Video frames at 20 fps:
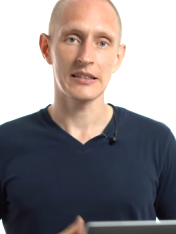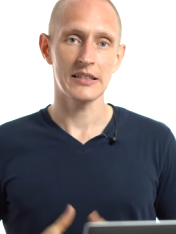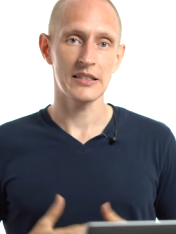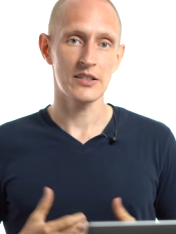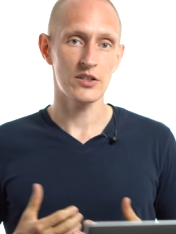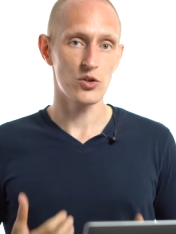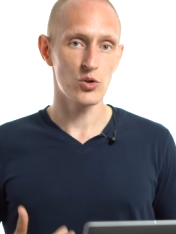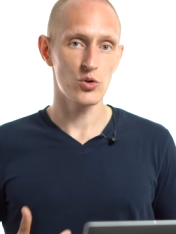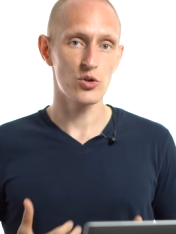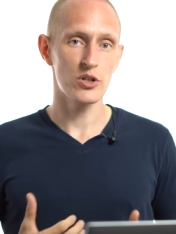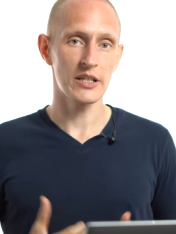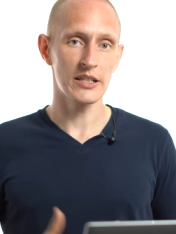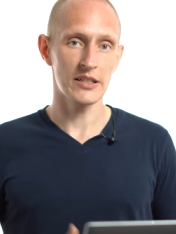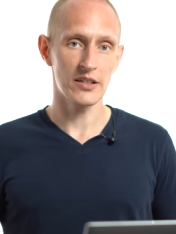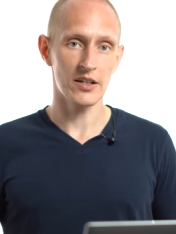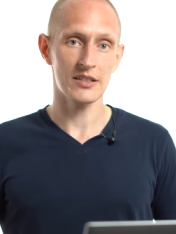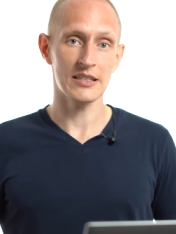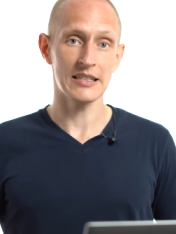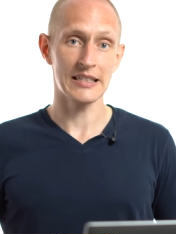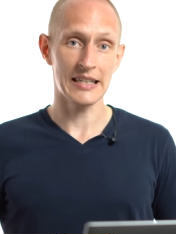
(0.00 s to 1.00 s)
This usually
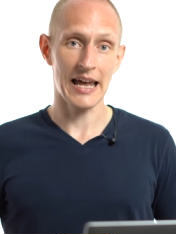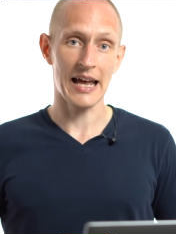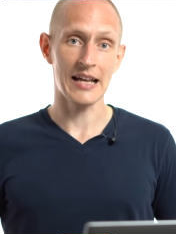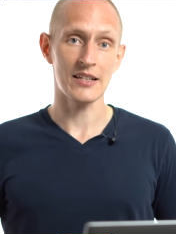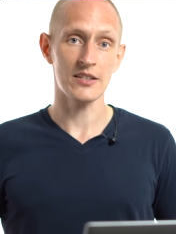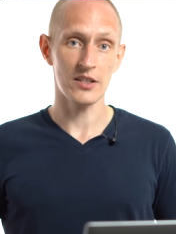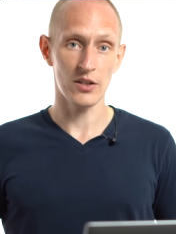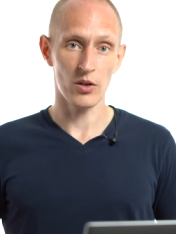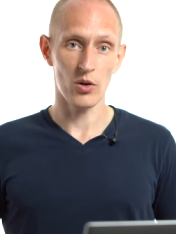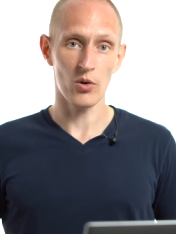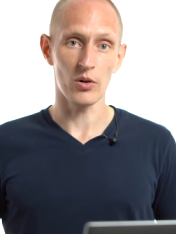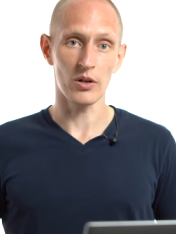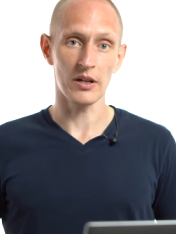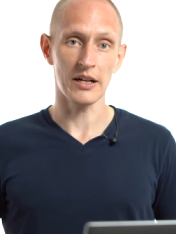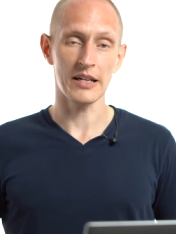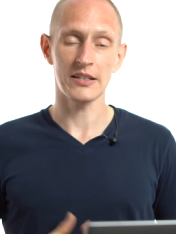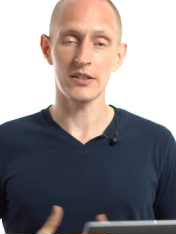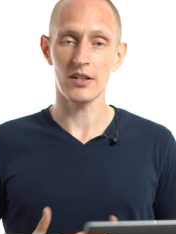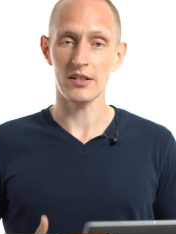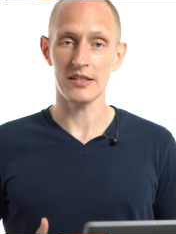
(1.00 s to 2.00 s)
doesn't last long
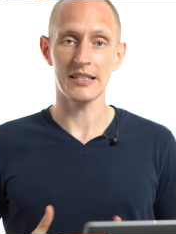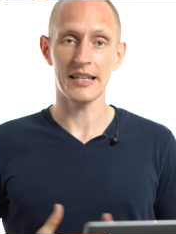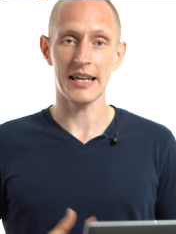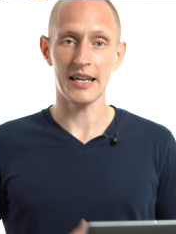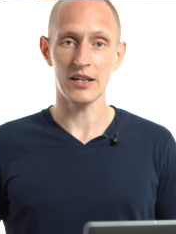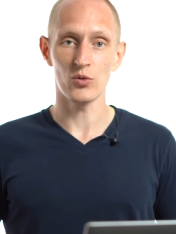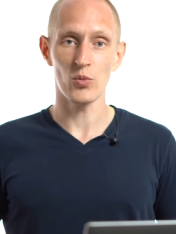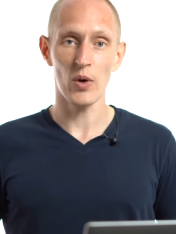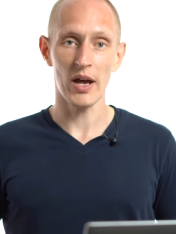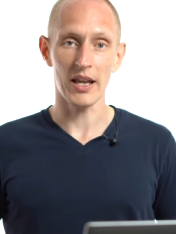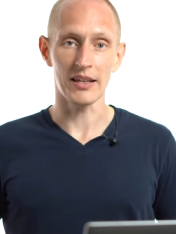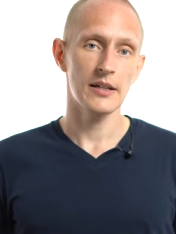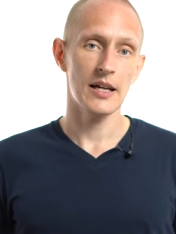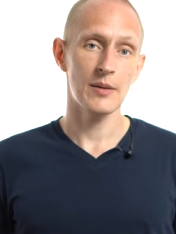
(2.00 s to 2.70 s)
and doesn't end well.